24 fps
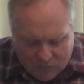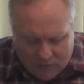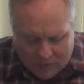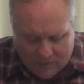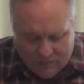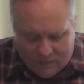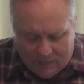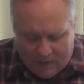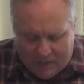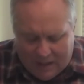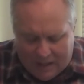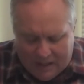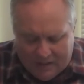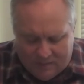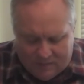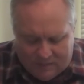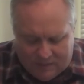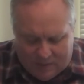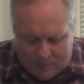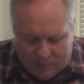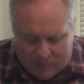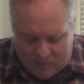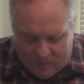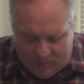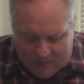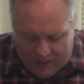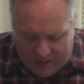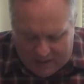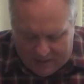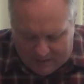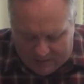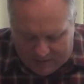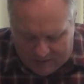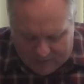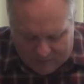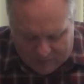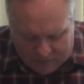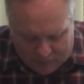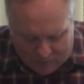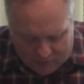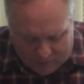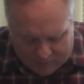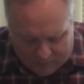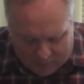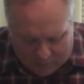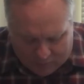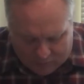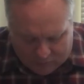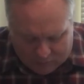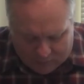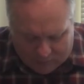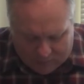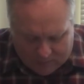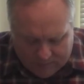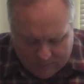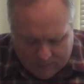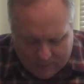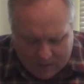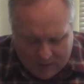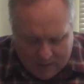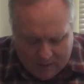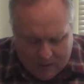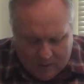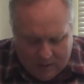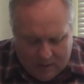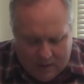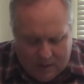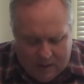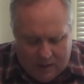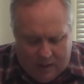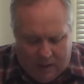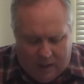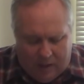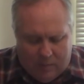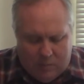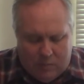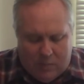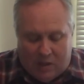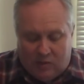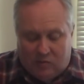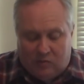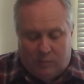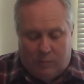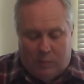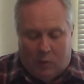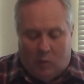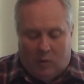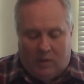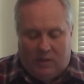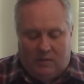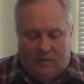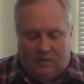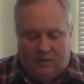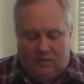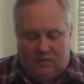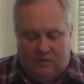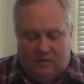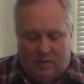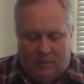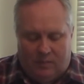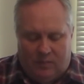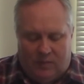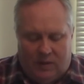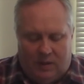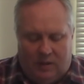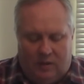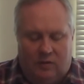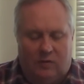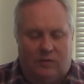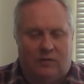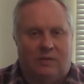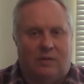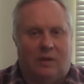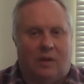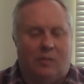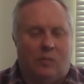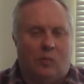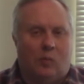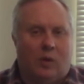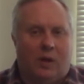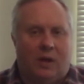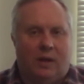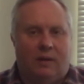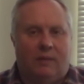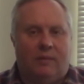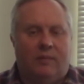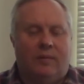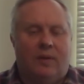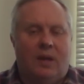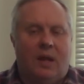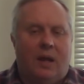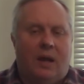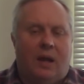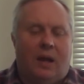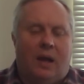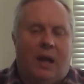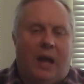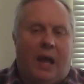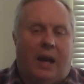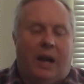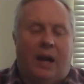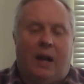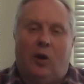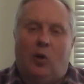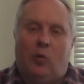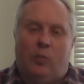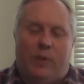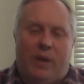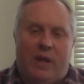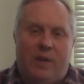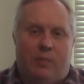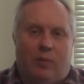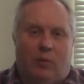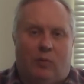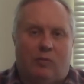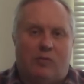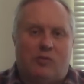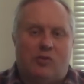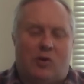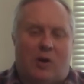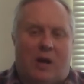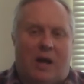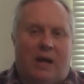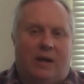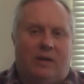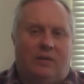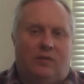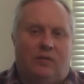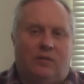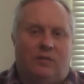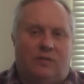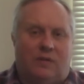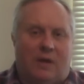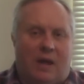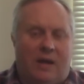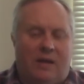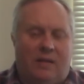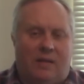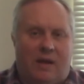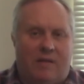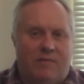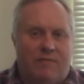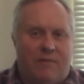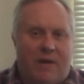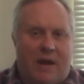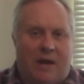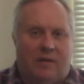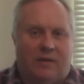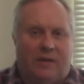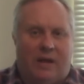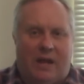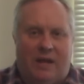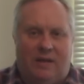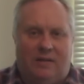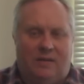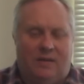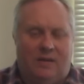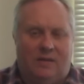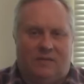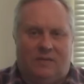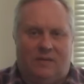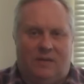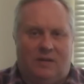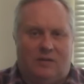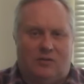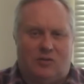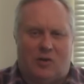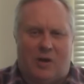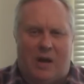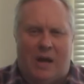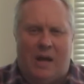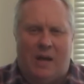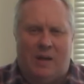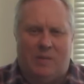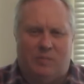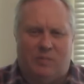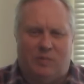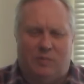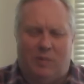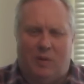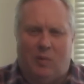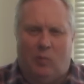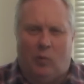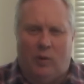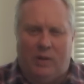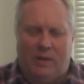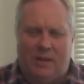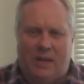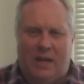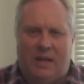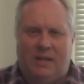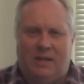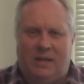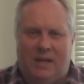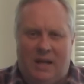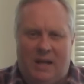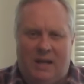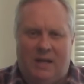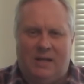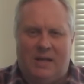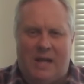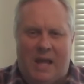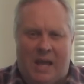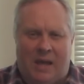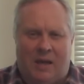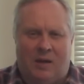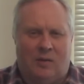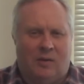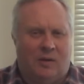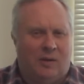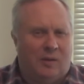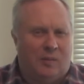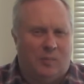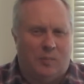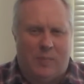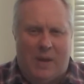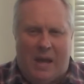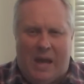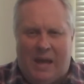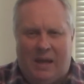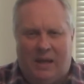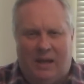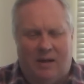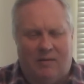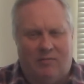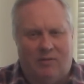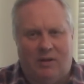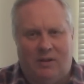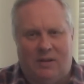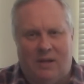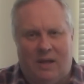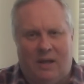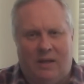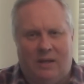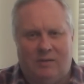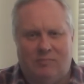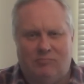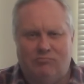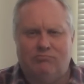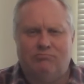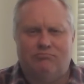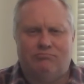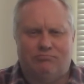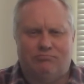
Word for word: Since the concept of deity is universal, it must point to something or someone. And I know people try to say they found atheistic tribes, but when they dig down and unpack everything,